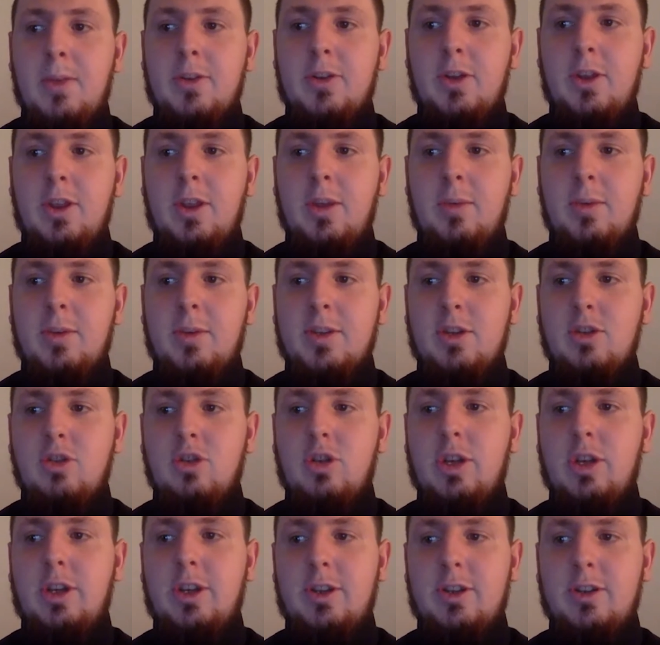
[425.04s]
they'll be
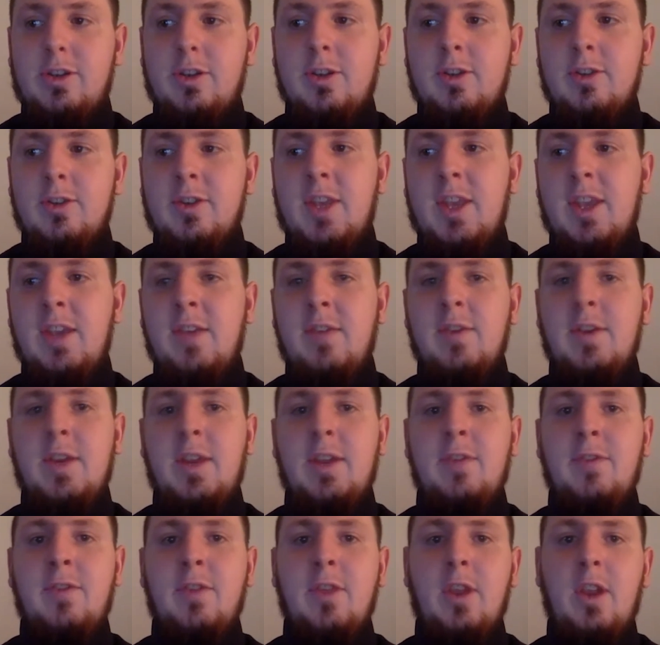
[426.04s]
socially distanced, even
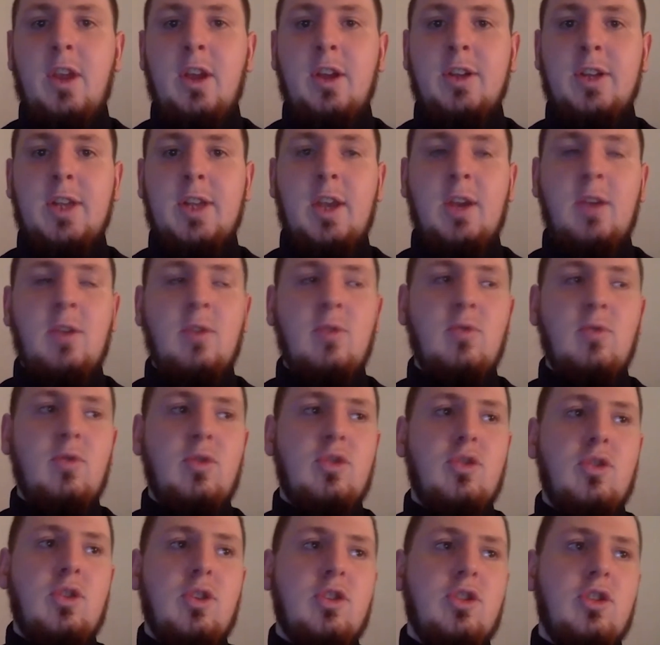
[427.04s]
if the lockdown
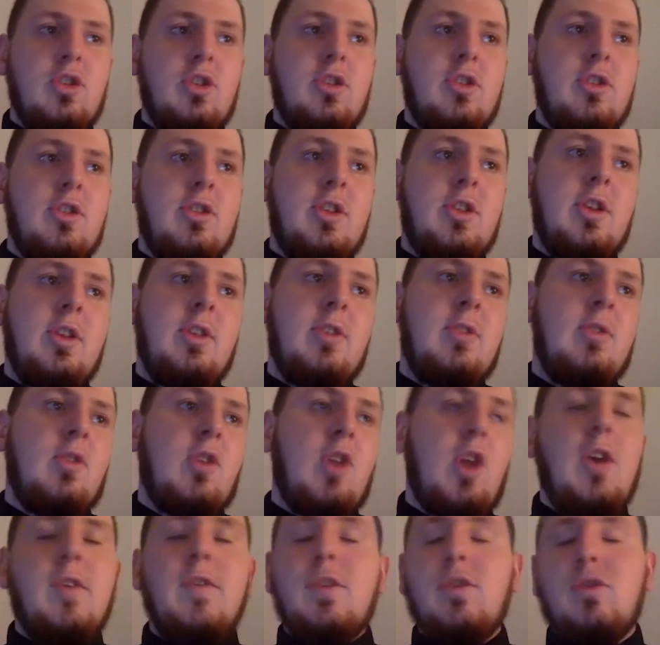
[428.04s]
restrictions and
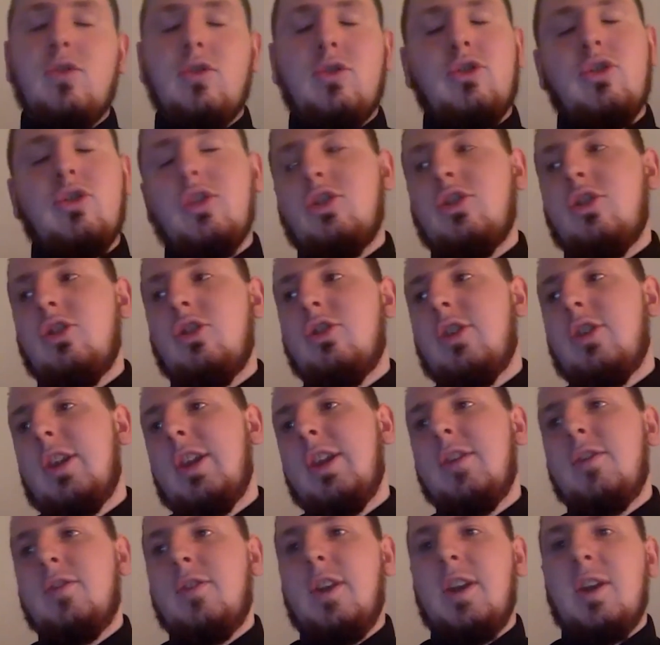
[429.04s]
COVID restrictions are
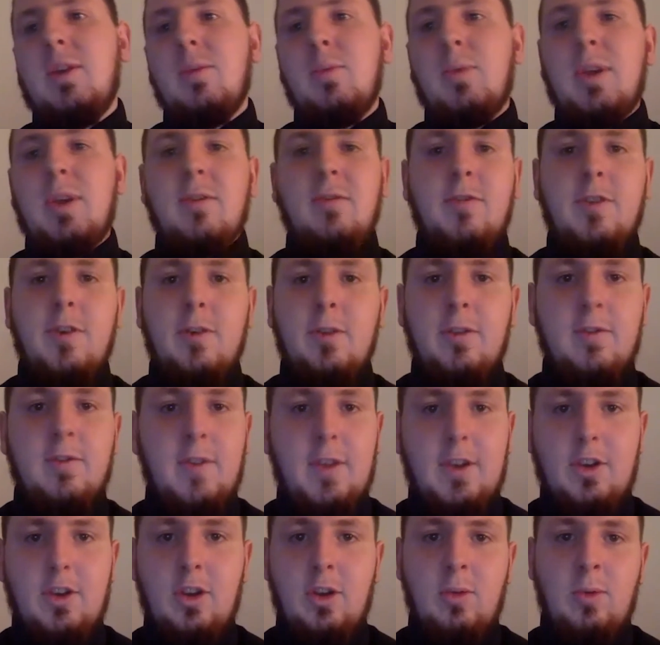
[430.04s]
lifted and we can fill the
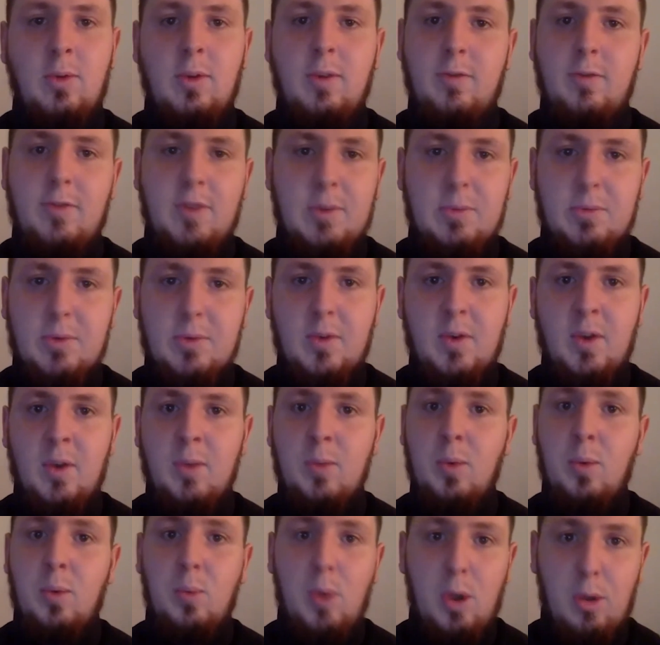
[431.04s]
venue in February.
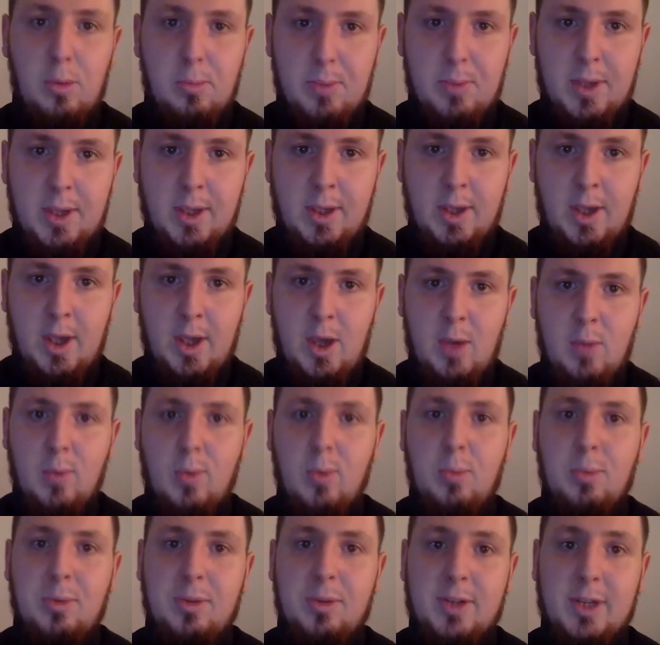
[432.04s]
We won't be.
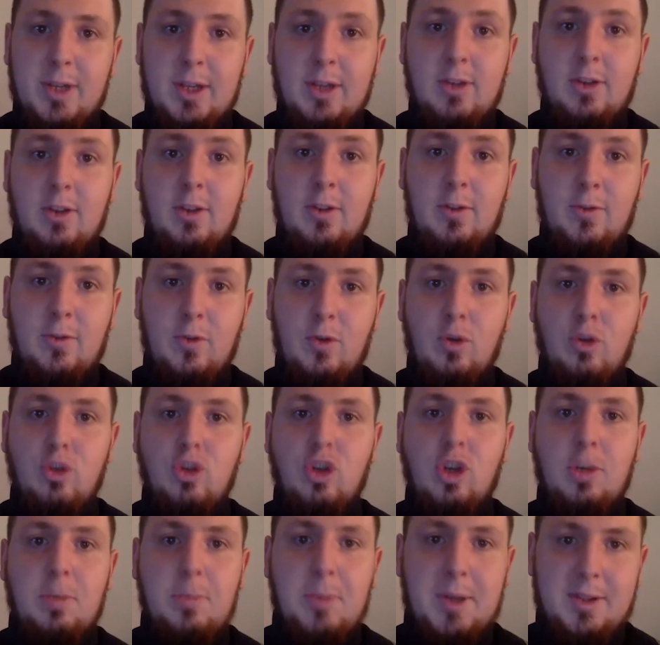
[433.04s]
We'll be sticking to the
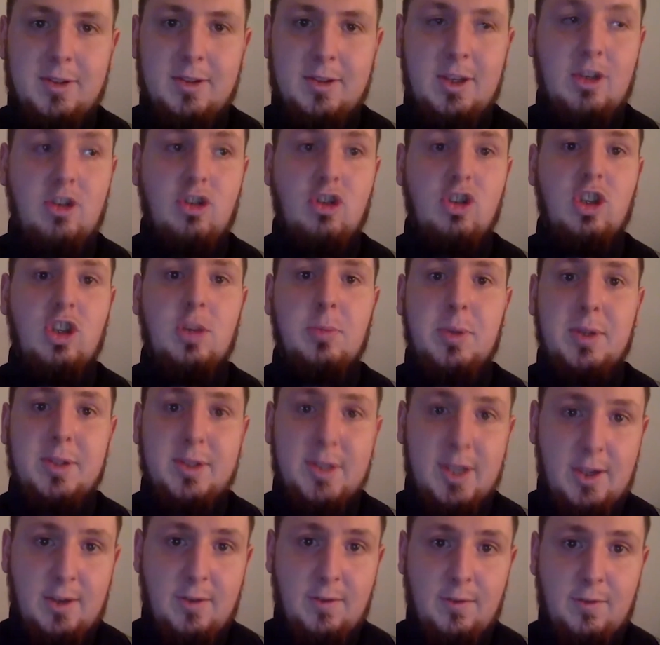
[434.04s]
400 capacity just to be
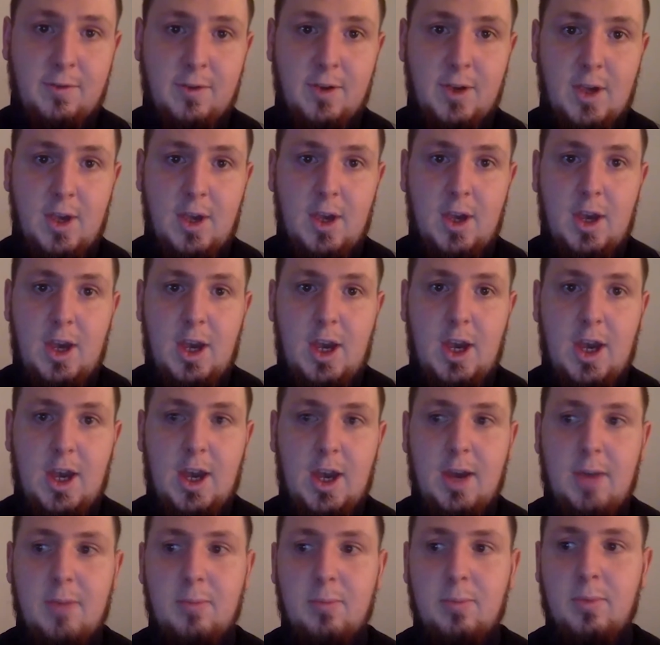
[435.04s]
safe.
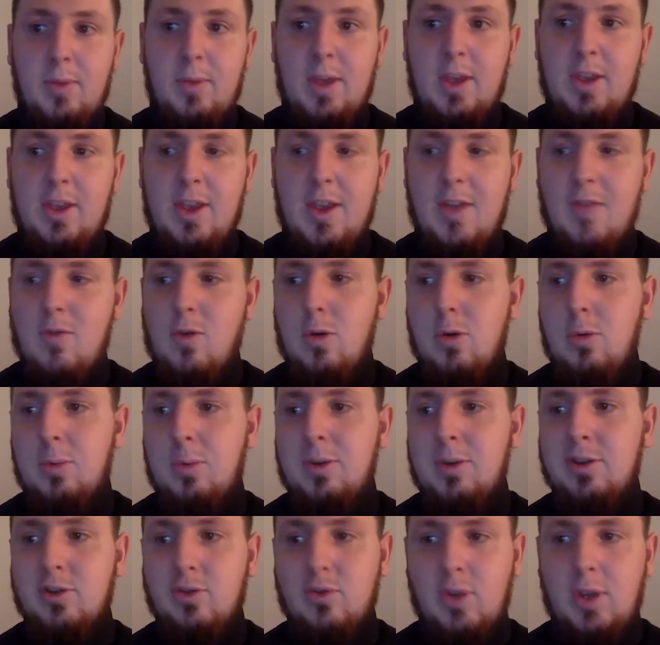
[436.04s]
Everyone will be
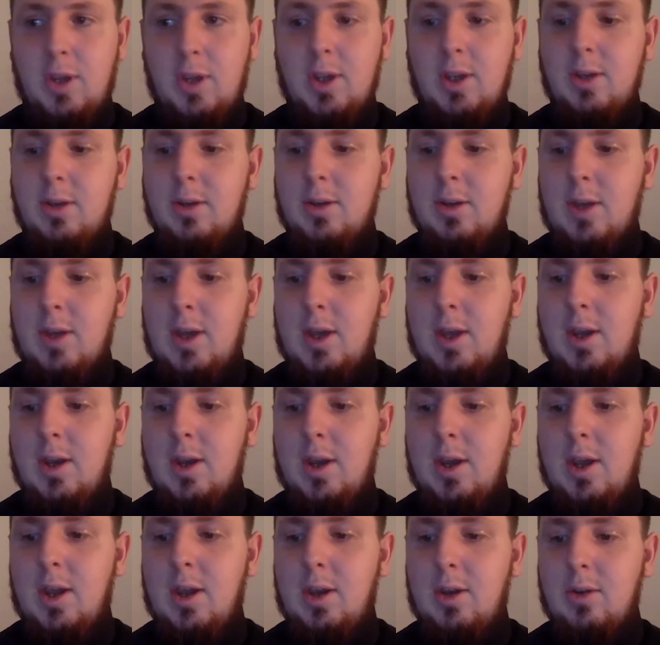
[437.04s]
screened,
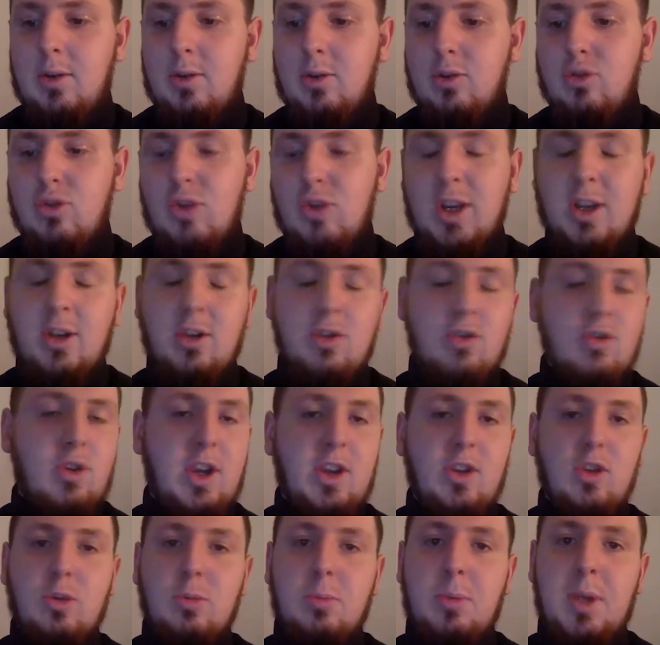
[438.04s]
and track and
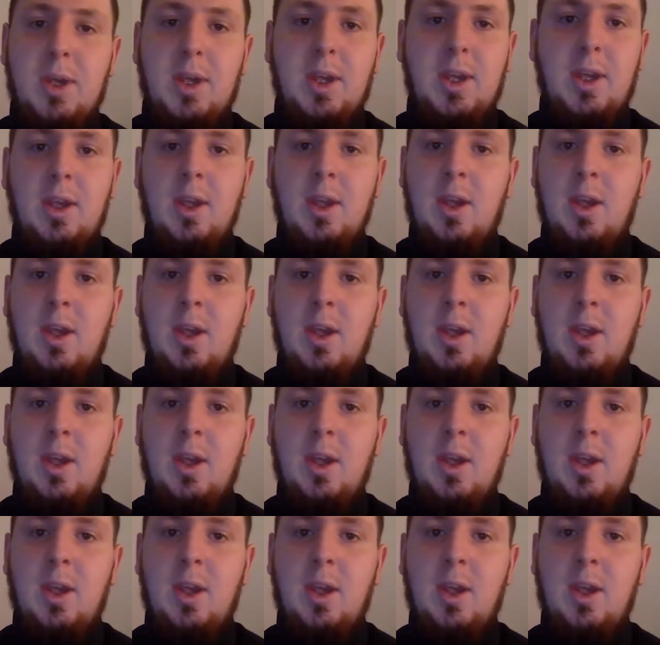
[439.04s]
trace will be